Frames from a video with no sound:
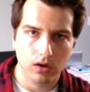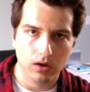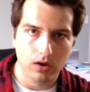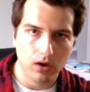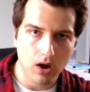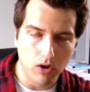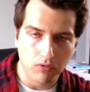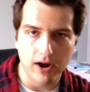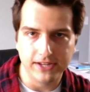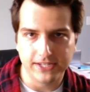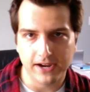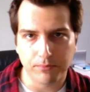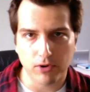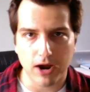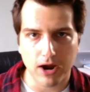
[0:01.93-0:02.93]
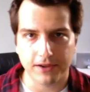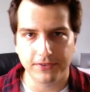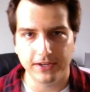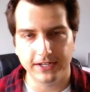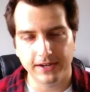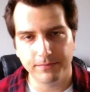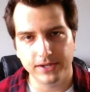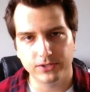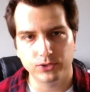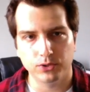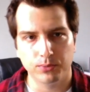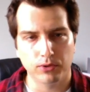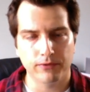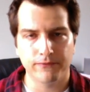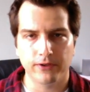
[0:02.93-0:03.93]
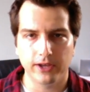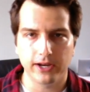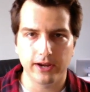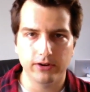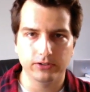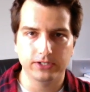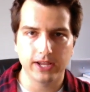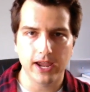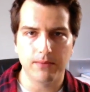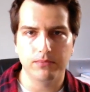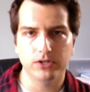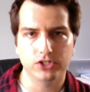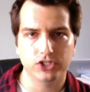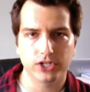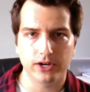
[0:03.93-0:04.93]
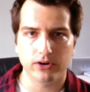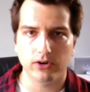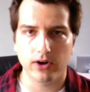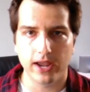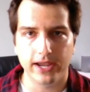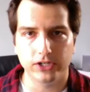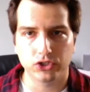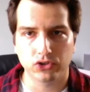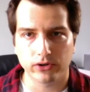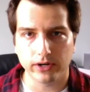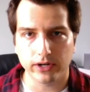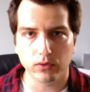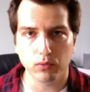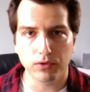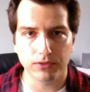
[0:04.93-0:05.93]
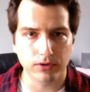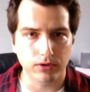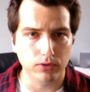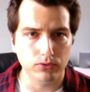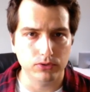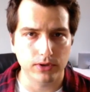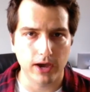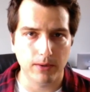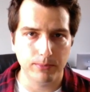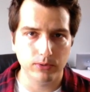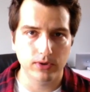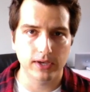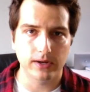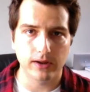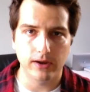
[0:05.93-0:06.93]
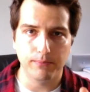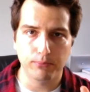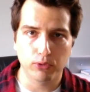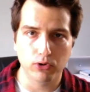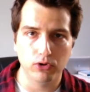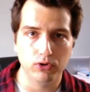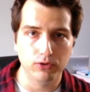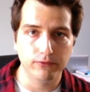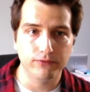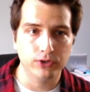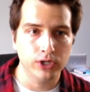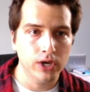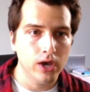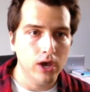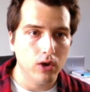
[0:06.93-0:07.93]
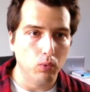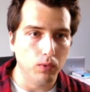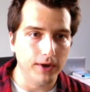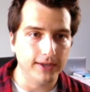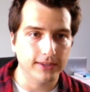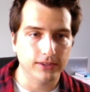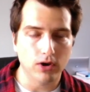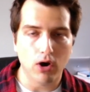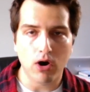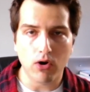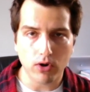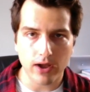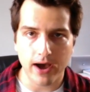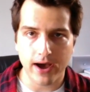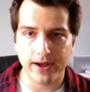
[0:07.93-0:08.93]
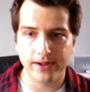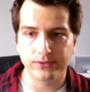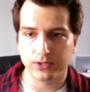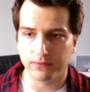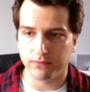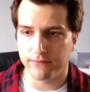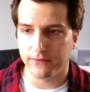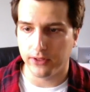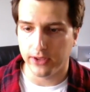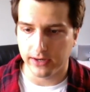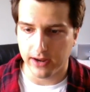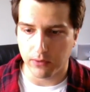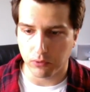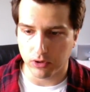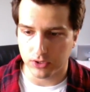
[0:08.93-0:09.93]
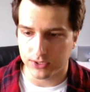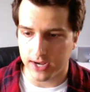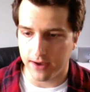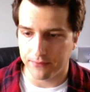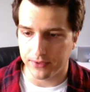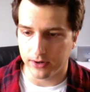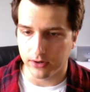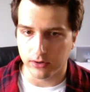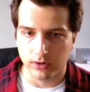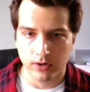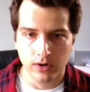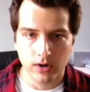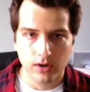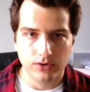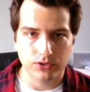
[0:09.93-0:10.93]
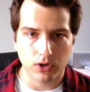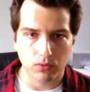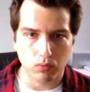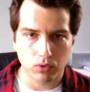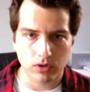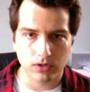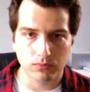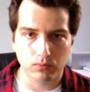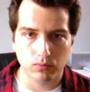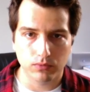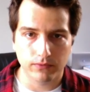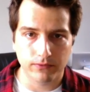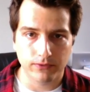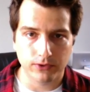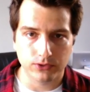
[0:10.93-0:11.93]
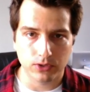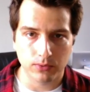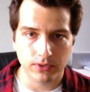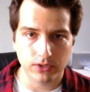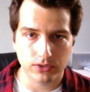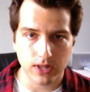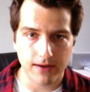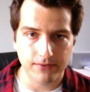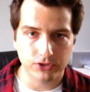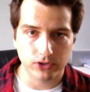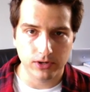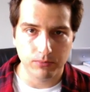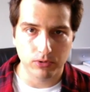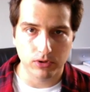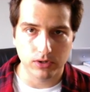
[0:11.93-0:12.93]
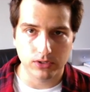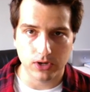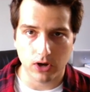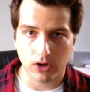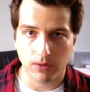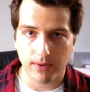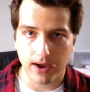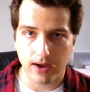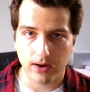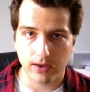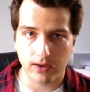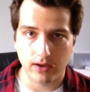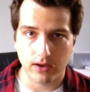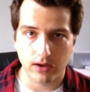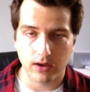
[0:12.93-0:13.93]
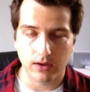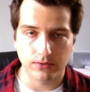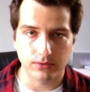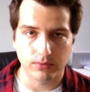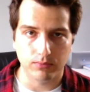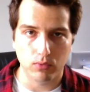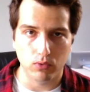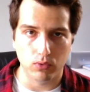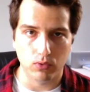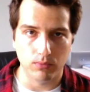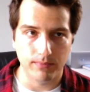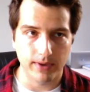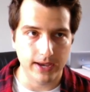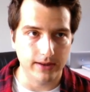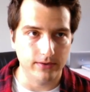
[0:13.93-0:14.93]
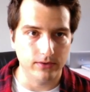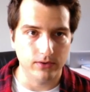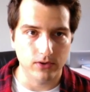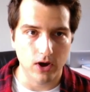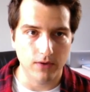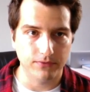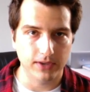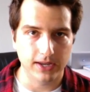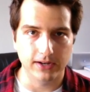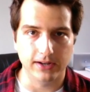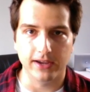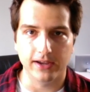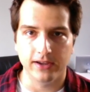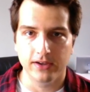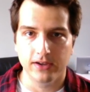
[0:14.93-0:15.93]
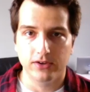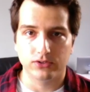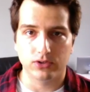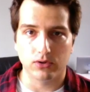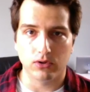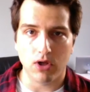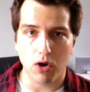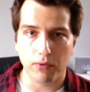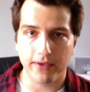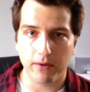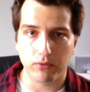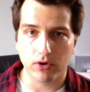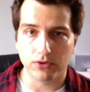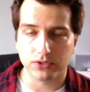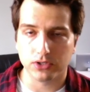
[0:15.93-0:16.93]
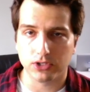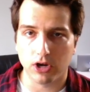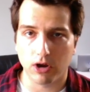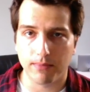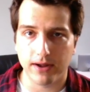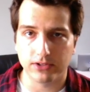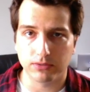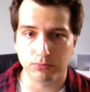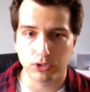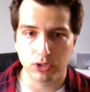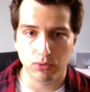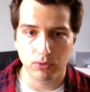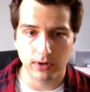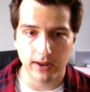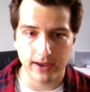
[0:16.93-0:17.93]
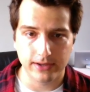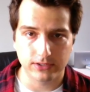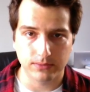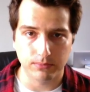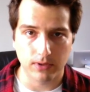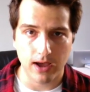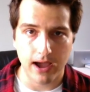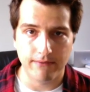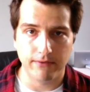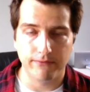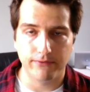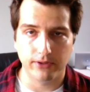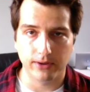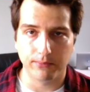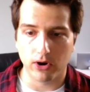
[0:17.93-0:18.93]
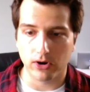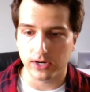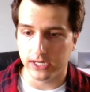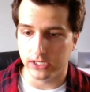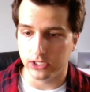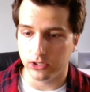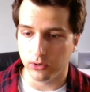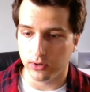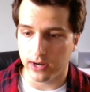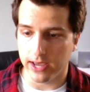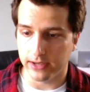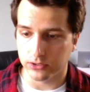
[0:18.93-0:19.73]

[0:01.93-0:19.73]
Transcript: All right, Dan Brock, the Deadbeat Super Affiliate here. Today I'm going to share a trick with you to help you get approved with all kinds of affiliate networks out there. So we're going to, for, so in this live stream, we're going to talk about, uh, oh man, off day today. So along with that, we're also talking about some Q&A, some live affiliate marketing Q&A.